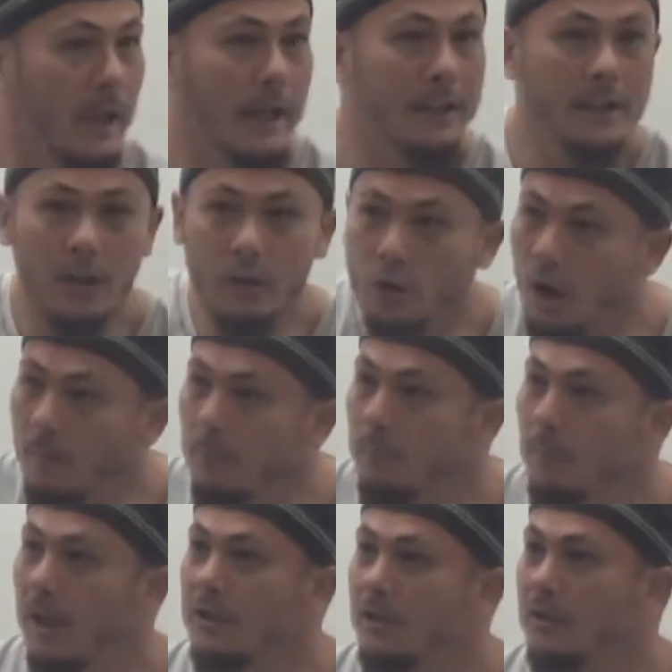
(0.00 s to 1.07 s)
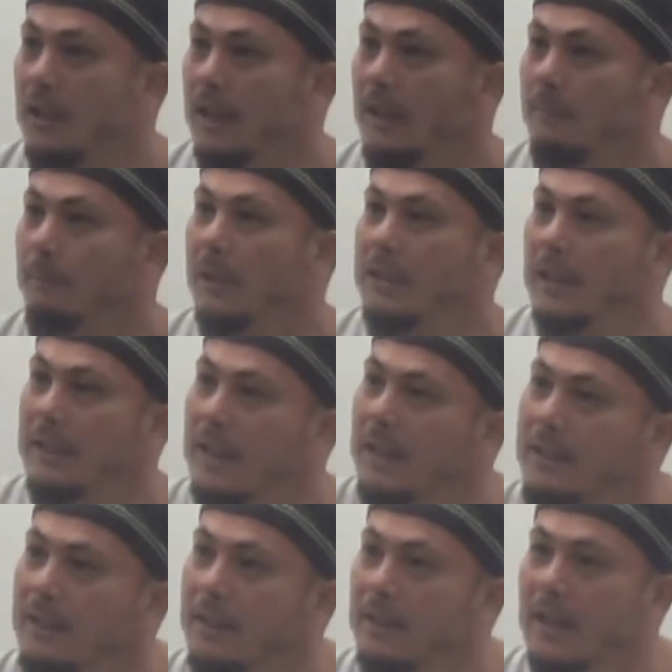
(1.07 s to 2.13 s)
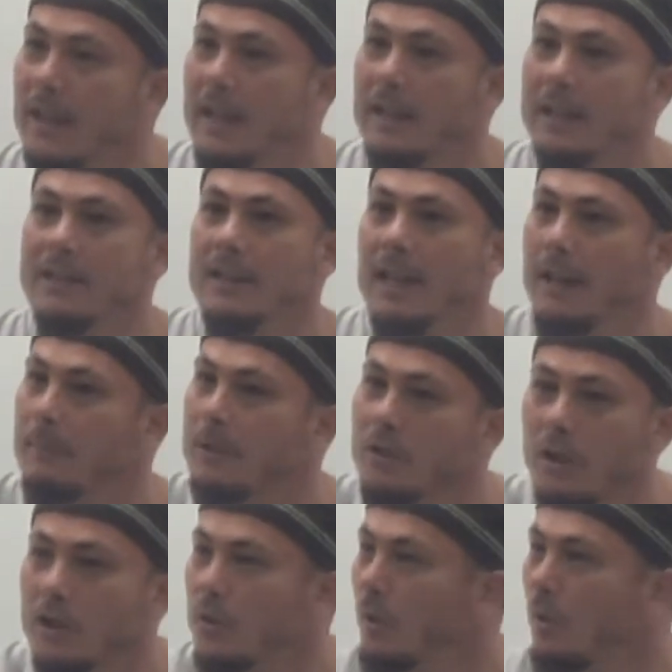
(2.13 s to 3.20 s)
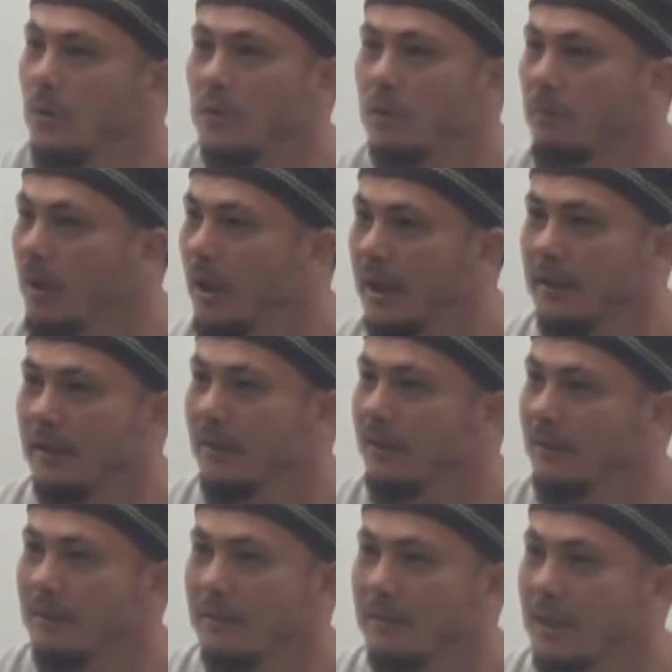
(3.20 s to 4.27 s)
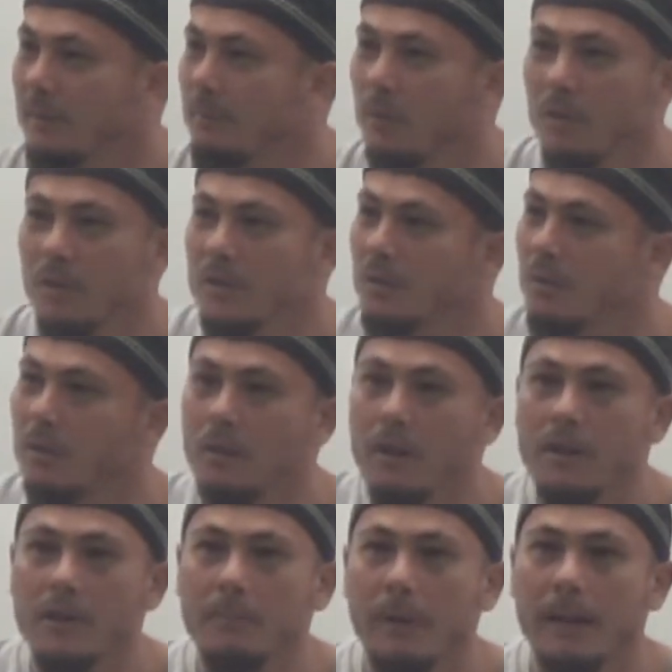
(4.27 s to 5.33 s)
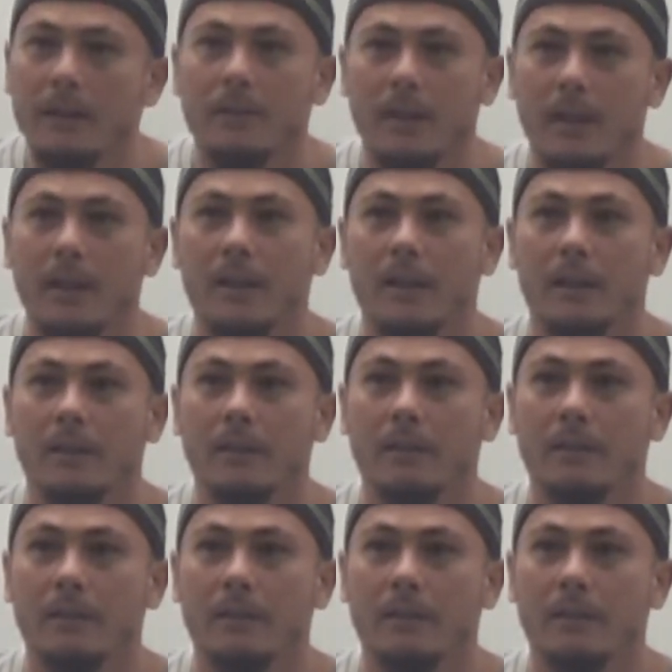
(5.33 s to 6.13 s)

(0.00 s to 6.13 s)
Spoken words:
And you don't compromise your deen, because at the end of the day, Islam is not yours or mine. It belongs to Allah subhanahu wa ta'ala.